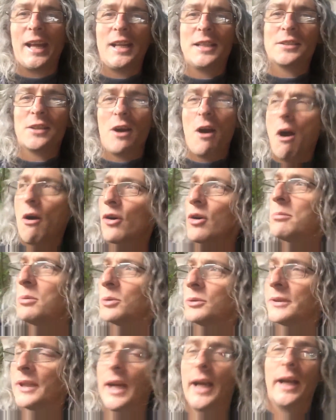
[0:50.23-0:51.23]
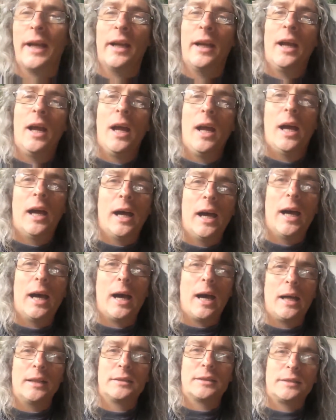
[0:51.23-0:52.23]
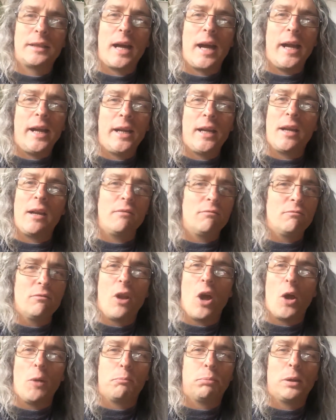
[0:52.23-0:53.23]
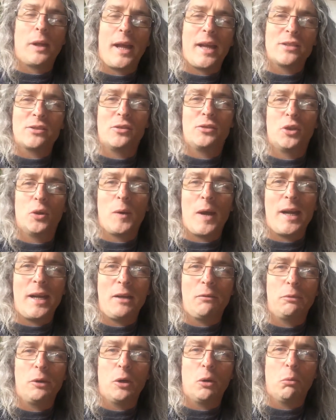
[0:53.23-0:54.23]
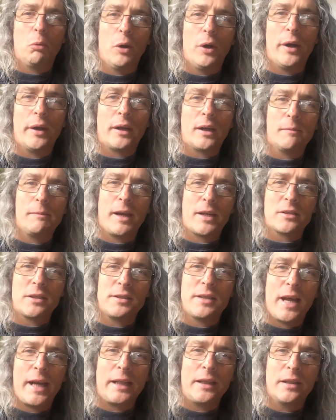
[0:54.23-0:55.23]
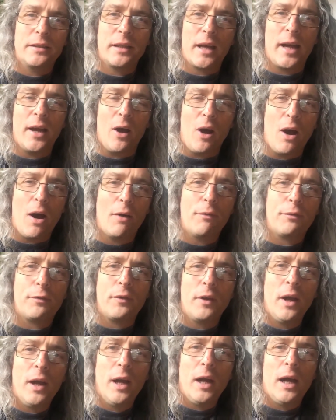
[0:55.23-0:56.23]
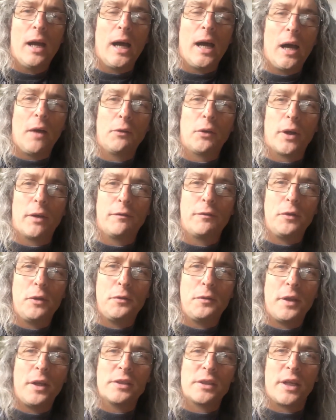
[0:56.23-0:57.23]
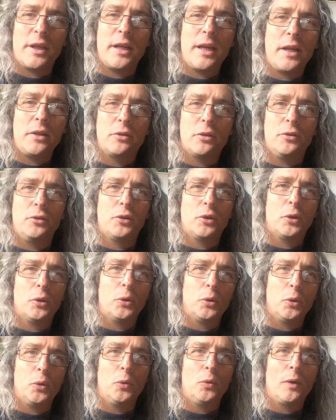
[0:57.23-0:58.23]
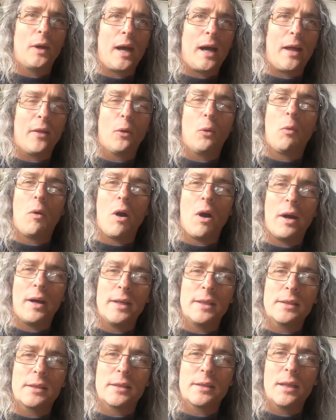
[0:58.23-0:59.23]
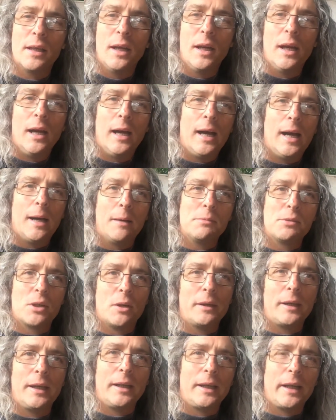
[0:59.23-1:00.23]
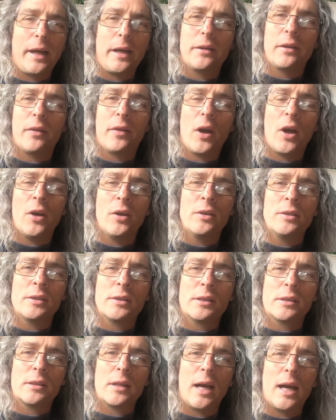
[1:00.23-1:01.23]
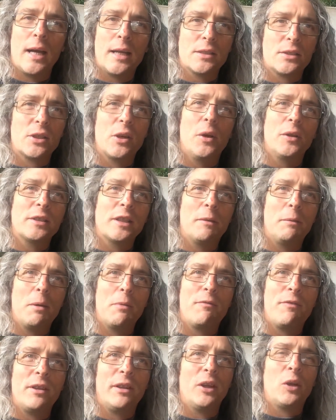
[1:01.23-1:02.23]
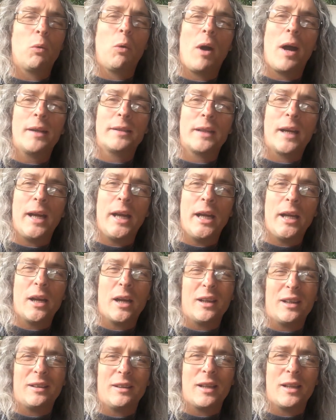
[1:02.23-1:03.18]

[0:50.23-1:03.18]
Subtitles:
It's a horrible day. Today, no plans to do any real work. I'm actually taking the day off. I've got a few things I need to do otherwise, so I'm going to get into those. So it's going to be a fairly quiet day.